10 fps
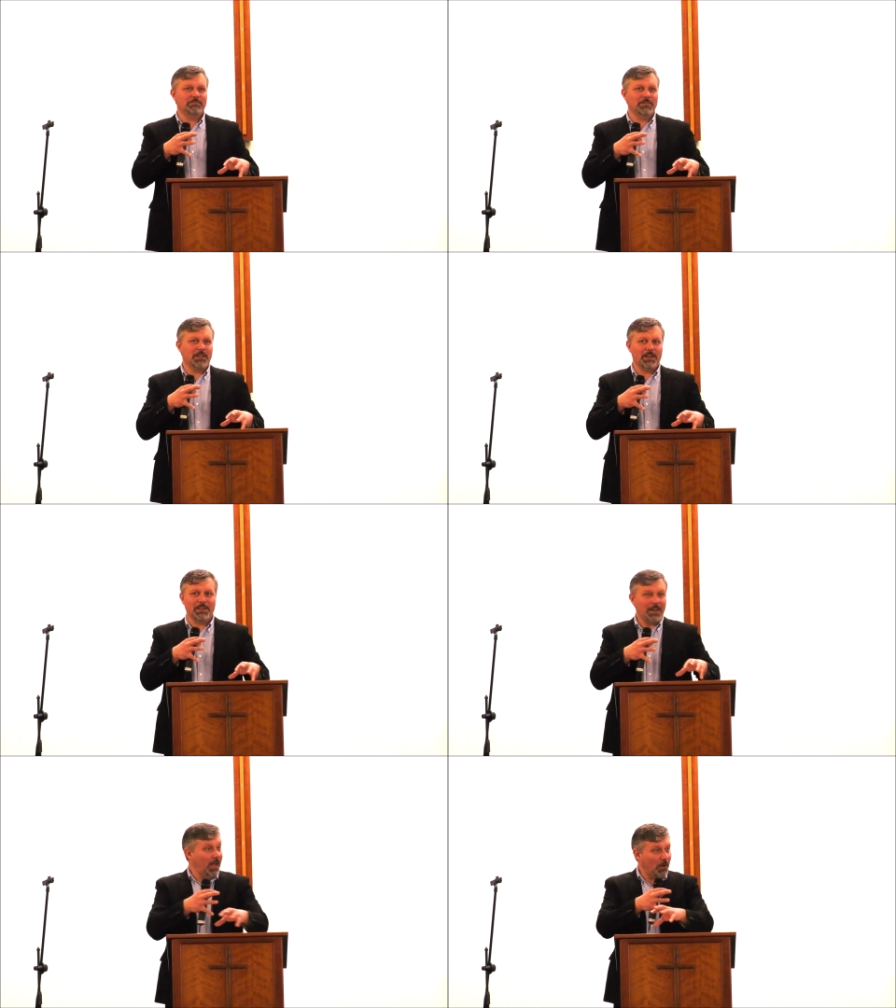
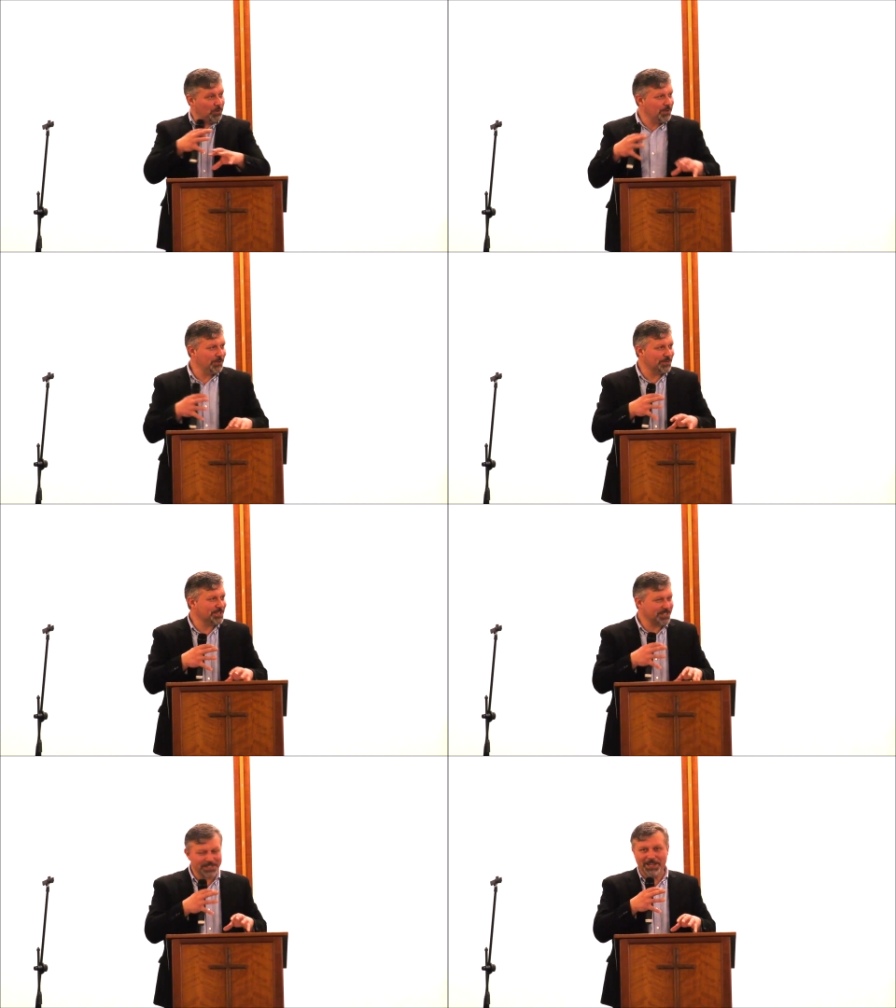like our
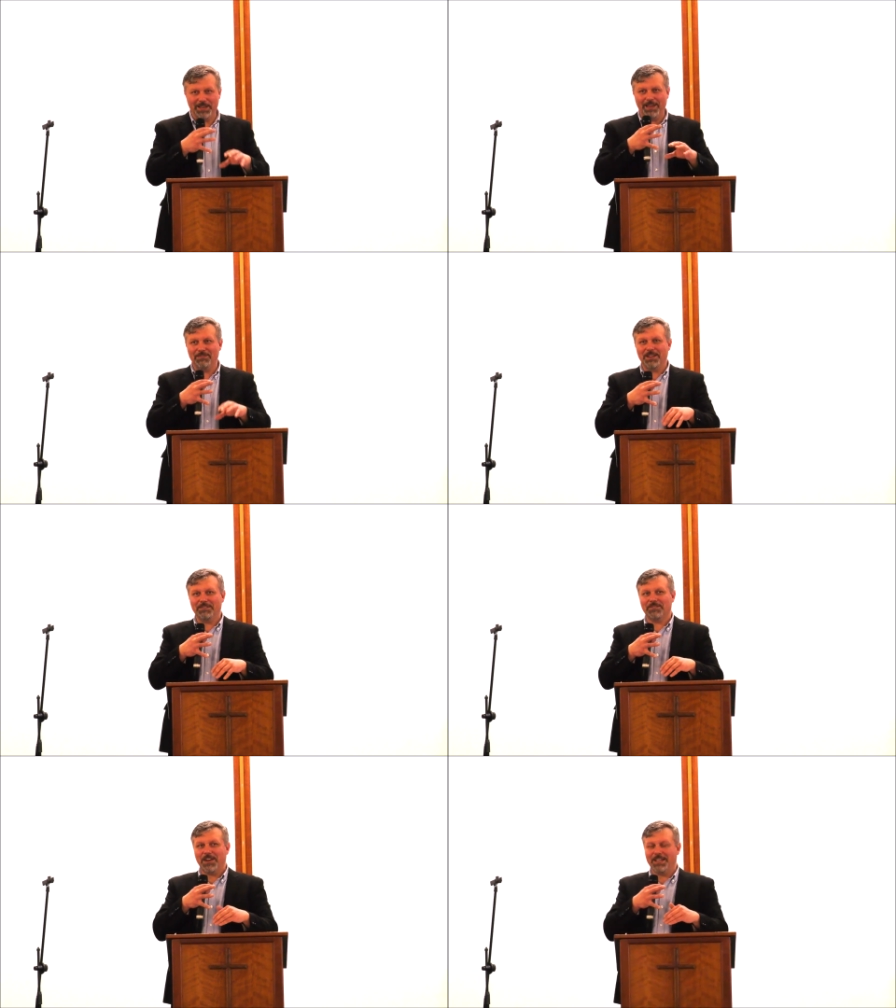youth today every
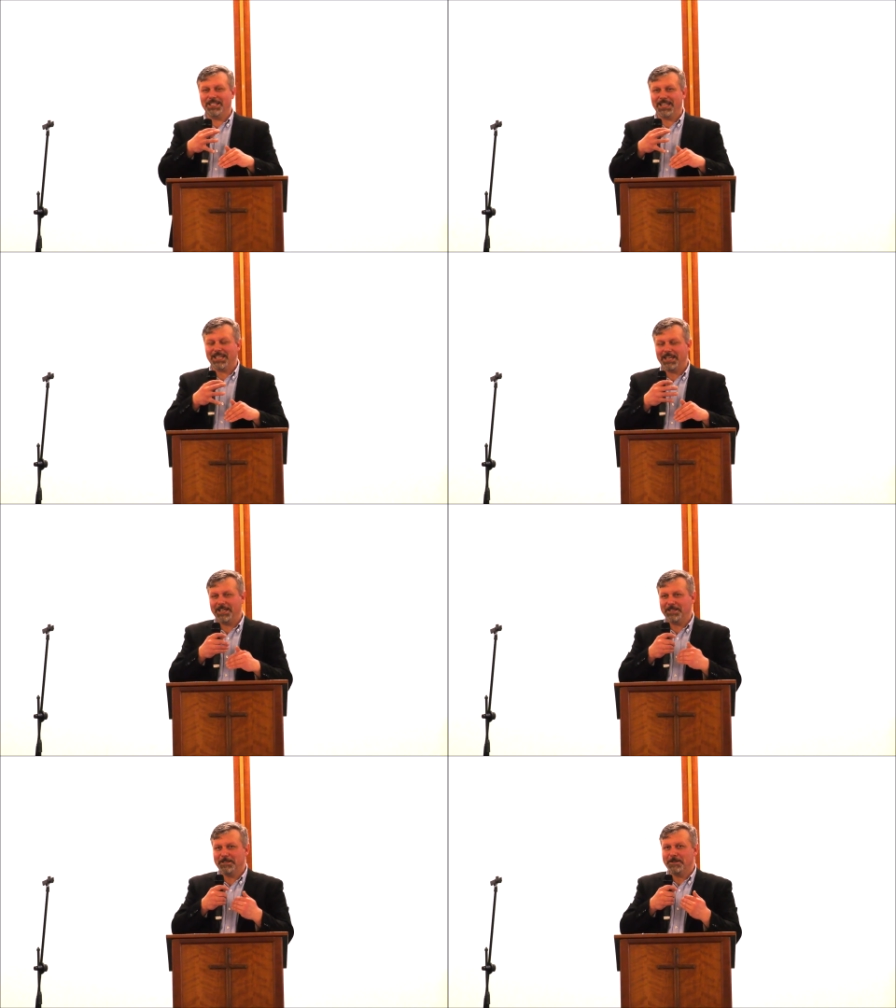Friday,
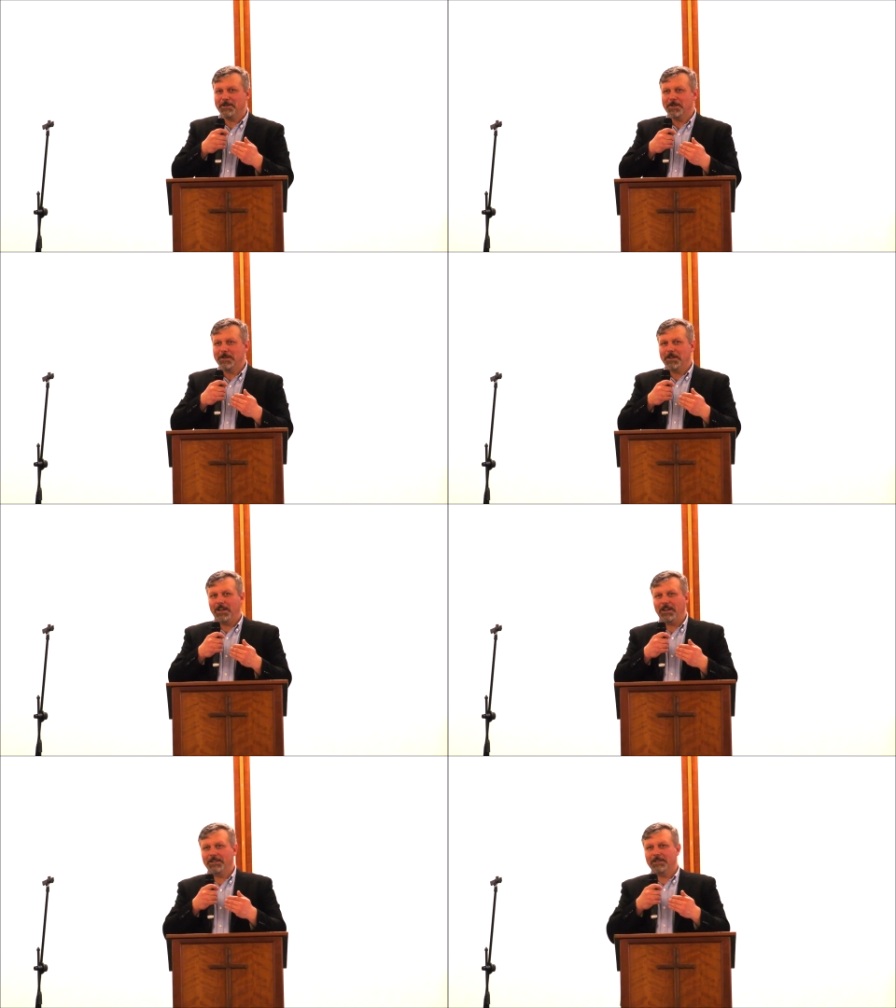and
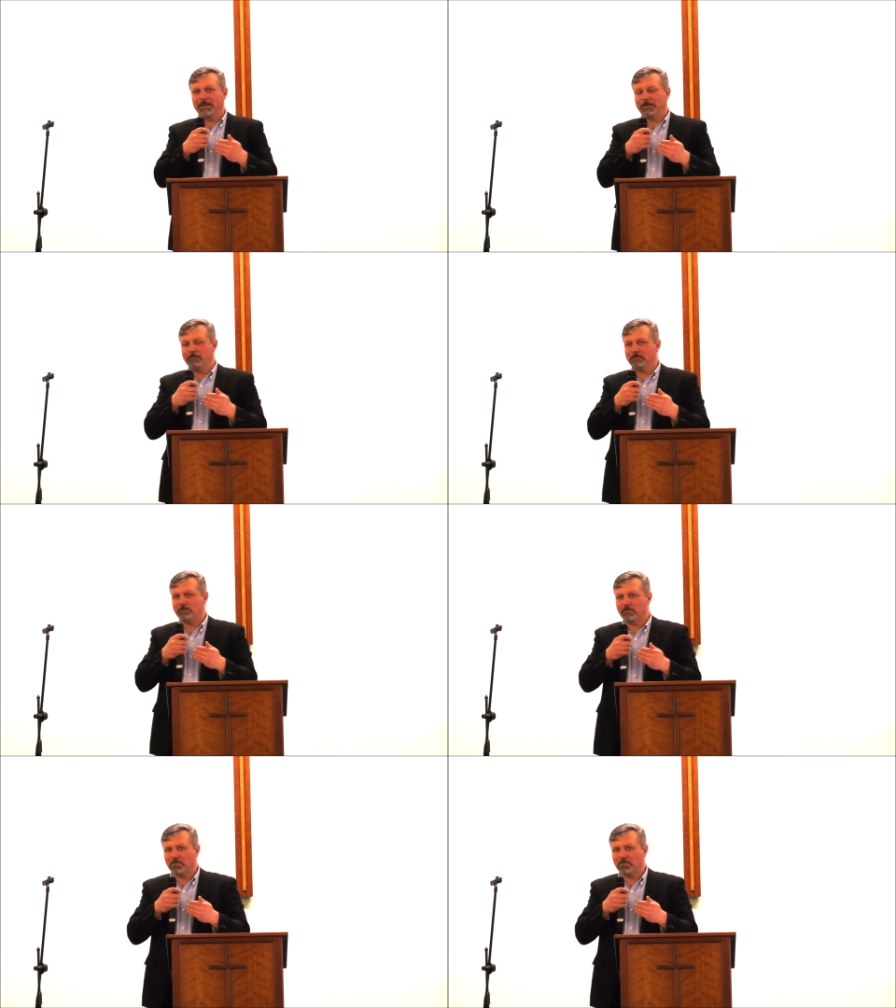and um,